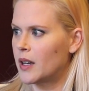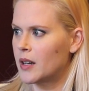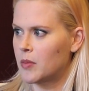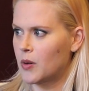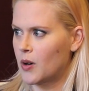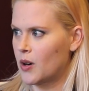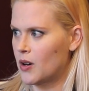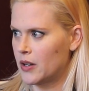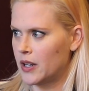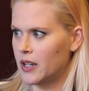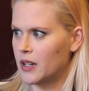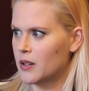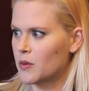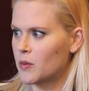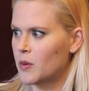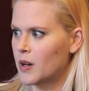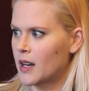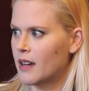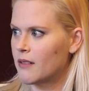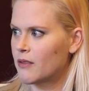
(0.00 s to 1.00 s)
at a party or
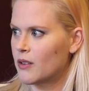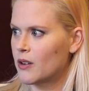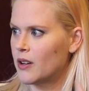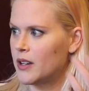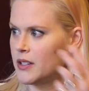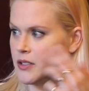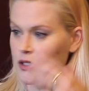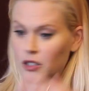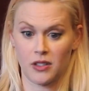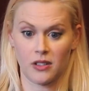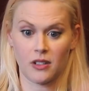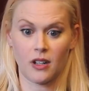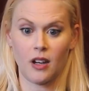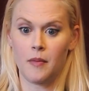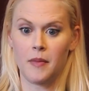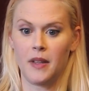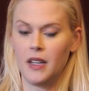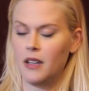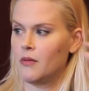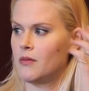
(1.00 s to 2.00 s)
whatever, and just
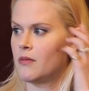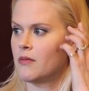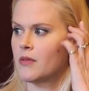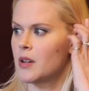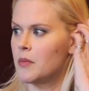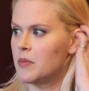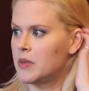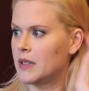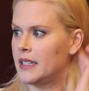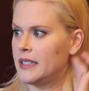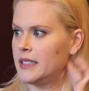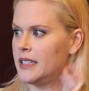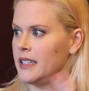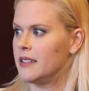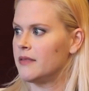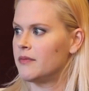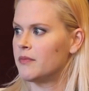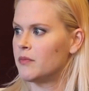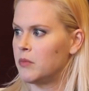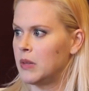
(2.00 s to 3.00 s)
come in
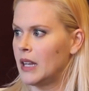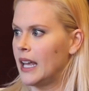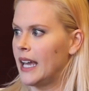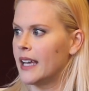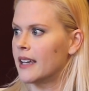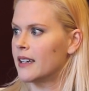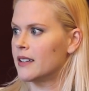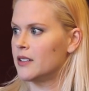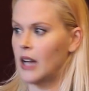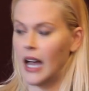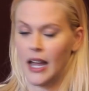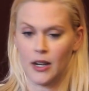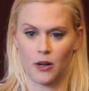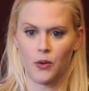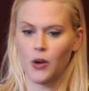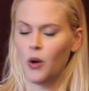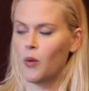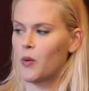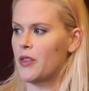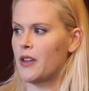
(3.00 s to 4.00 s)
completely blank. I
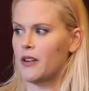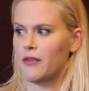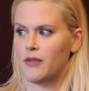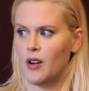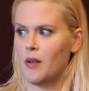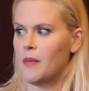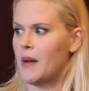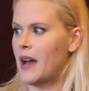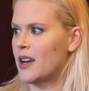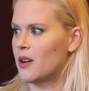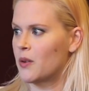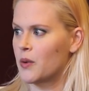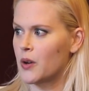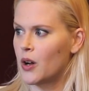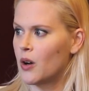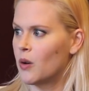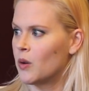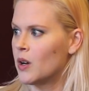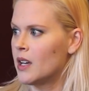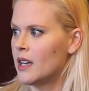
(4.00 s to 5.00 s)
don't know where they're from. I don't
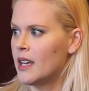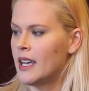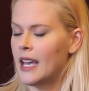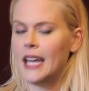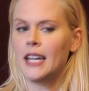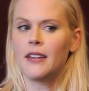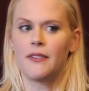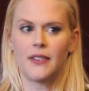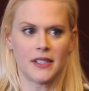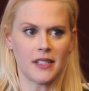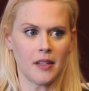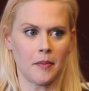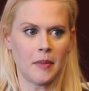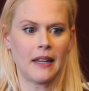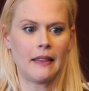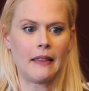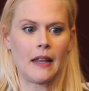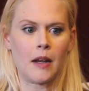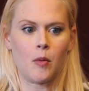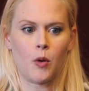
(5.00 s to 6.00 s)
know. And if it's
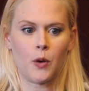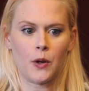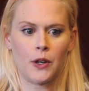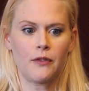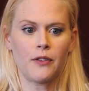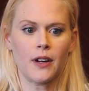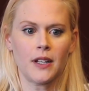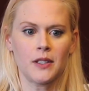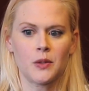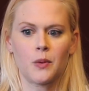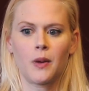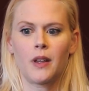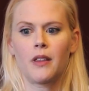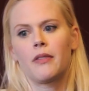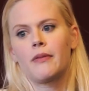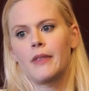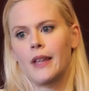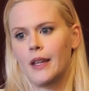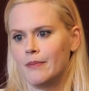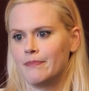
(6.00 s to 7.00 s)
somebody that I'm already friends
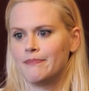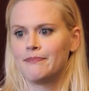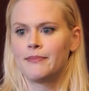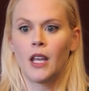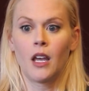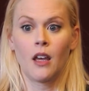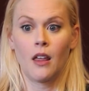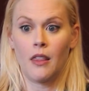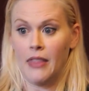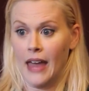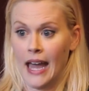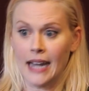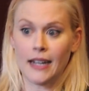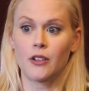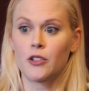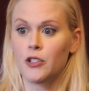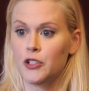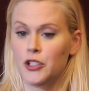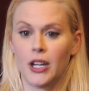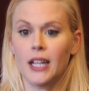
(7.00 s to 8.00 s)
with, then that
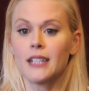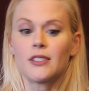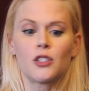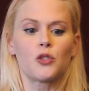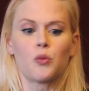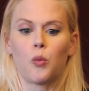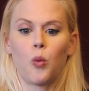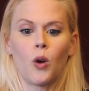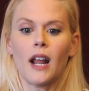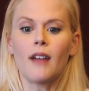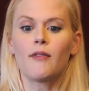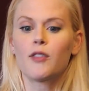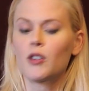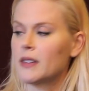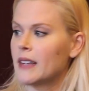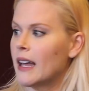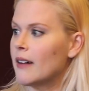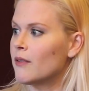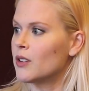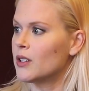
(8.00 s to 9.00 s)
energy, it's just
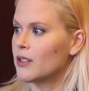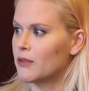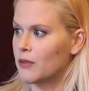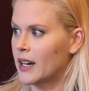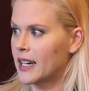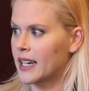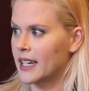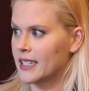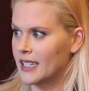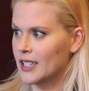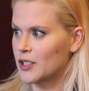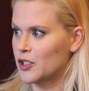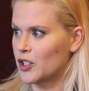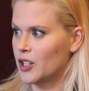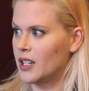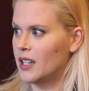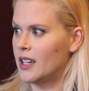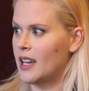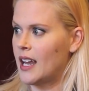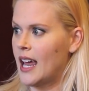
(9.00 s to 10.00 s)
whatever level of
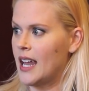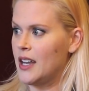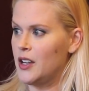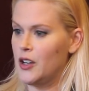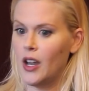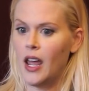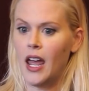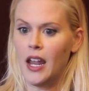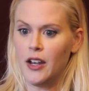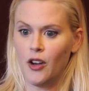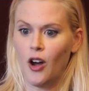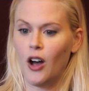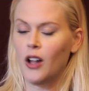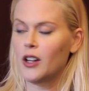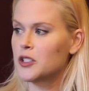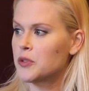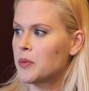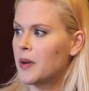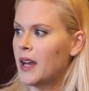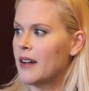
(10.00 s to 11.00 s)
recognition and
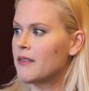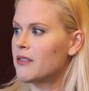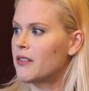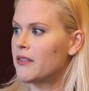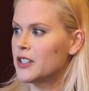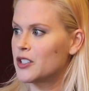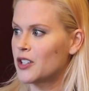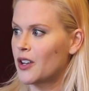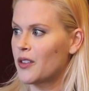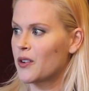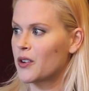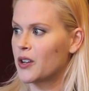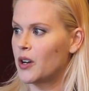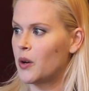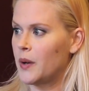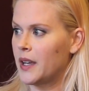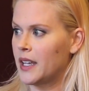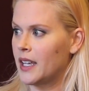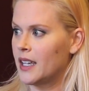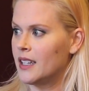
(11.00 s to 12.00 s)
knowledge we have of each other
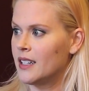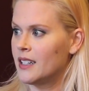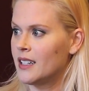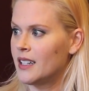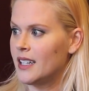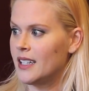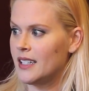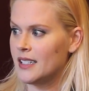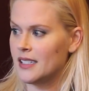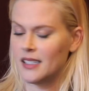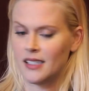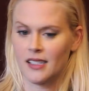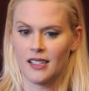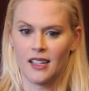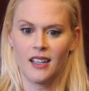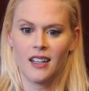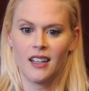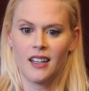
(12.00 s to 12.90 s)
going in is